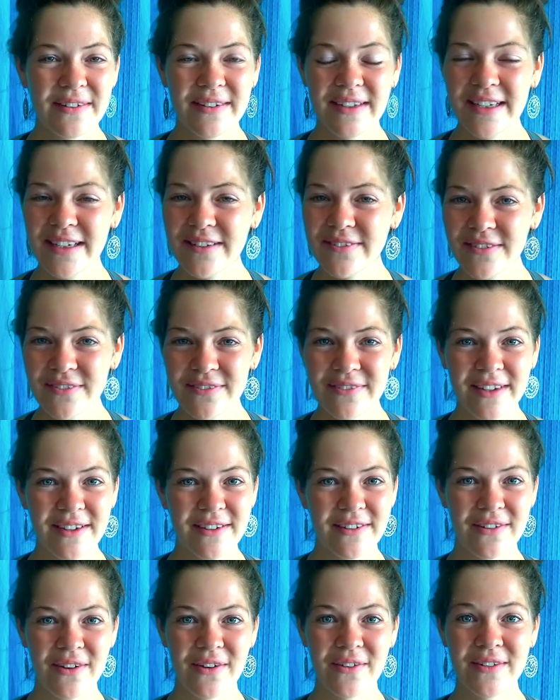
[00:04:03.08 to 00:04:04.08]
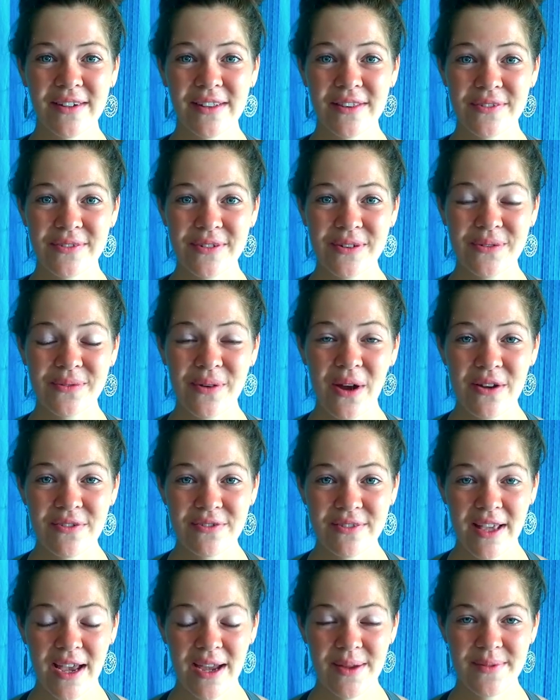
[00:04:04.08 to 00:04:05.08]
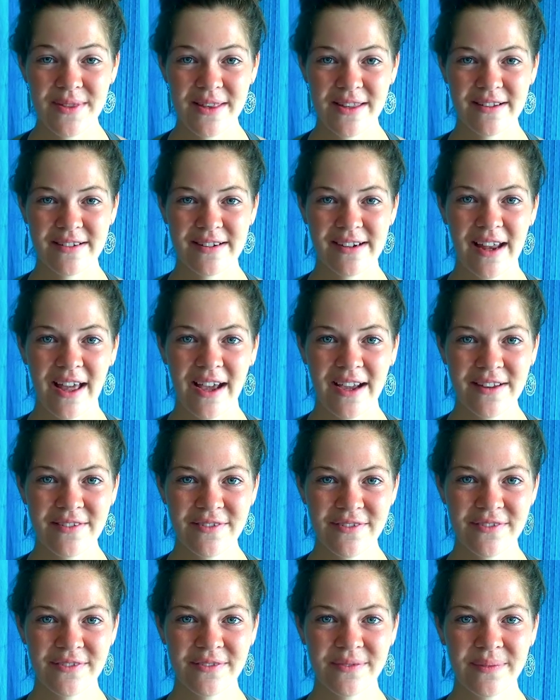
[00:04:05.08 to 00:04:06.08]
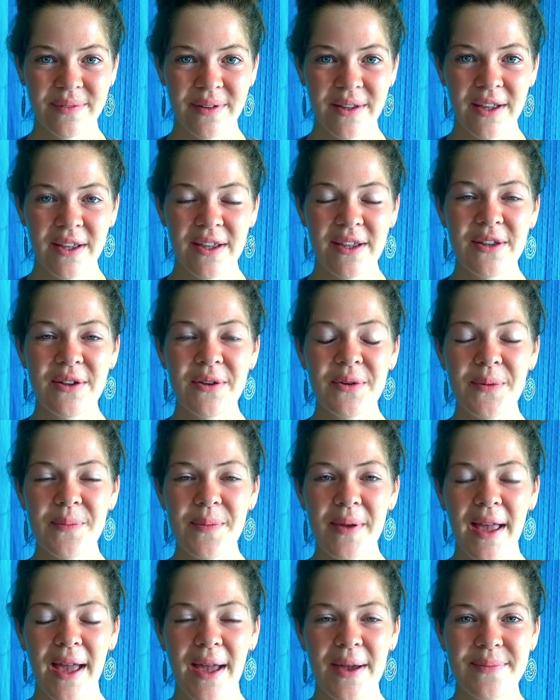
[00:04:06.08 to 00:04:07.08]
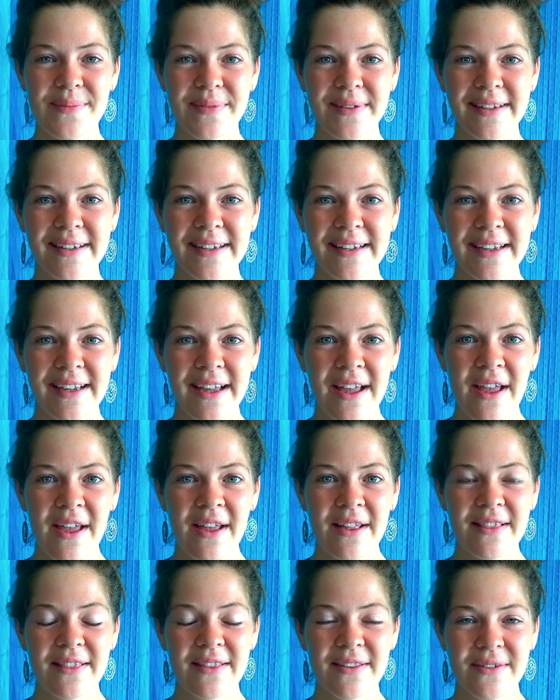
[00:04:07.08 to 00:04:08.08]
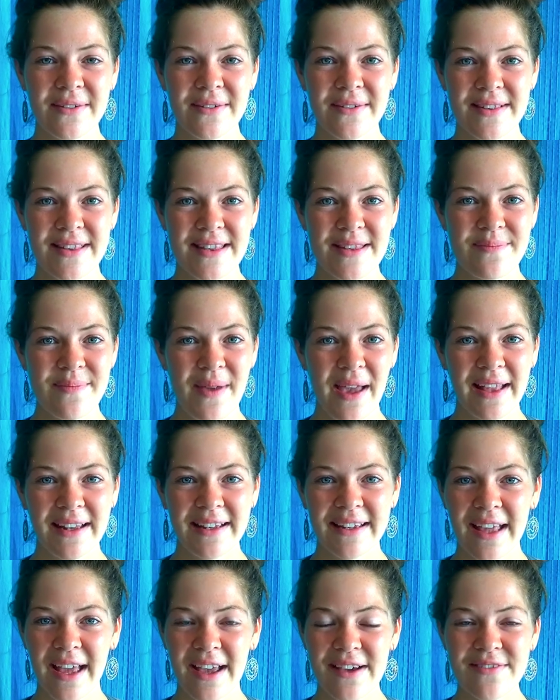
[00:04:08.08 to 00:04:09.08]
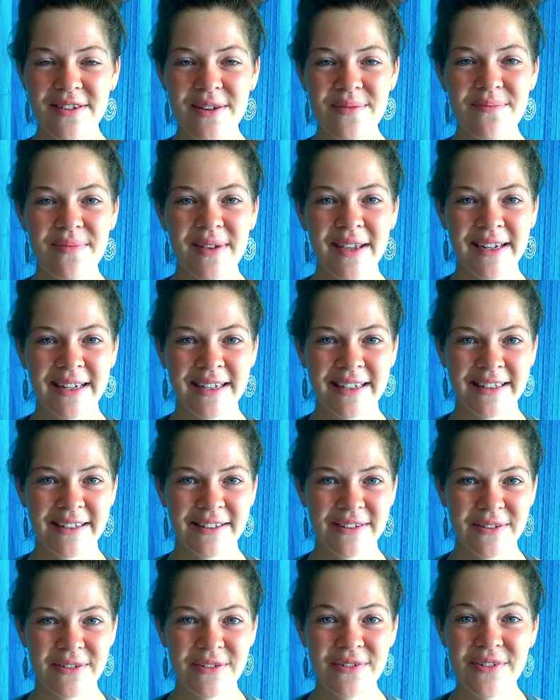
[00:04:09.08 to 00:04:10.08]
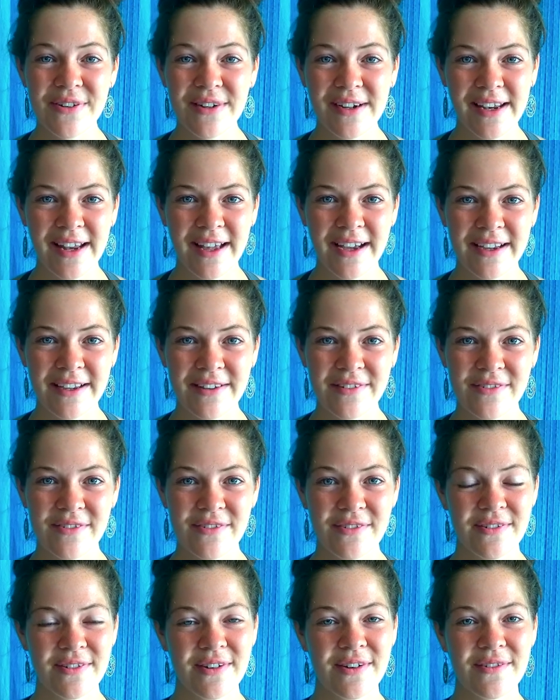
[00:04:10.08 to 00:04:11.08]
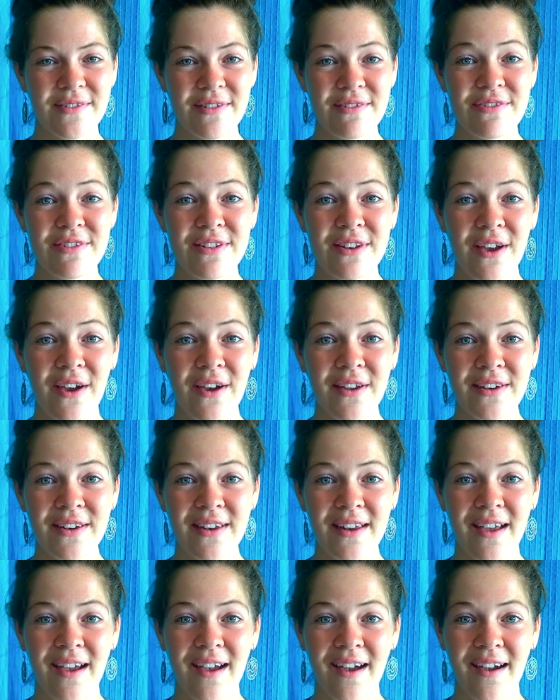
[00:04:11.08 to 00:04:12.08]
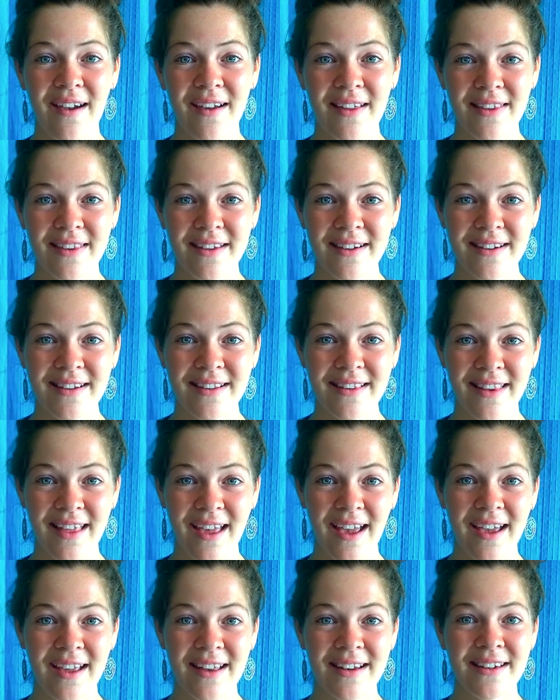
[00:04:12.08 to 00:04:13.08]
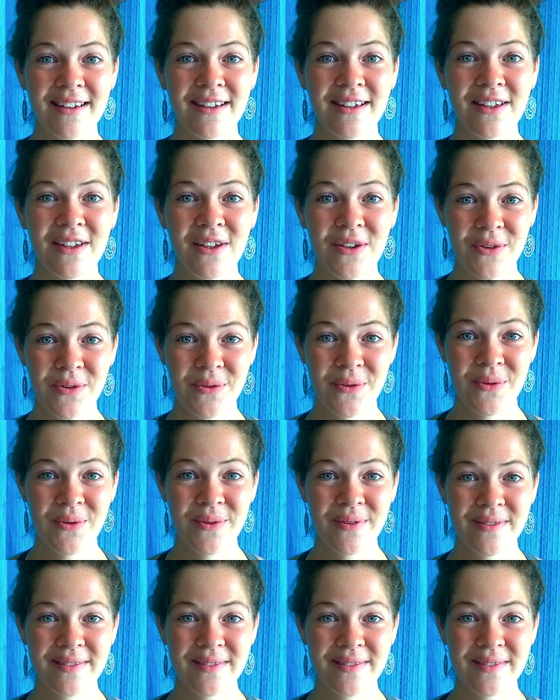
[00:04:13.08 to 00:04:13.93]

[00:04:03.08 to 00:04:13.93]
even when you're going through rough times in your life, you'll be happy to spend every minute of your life with none other than you.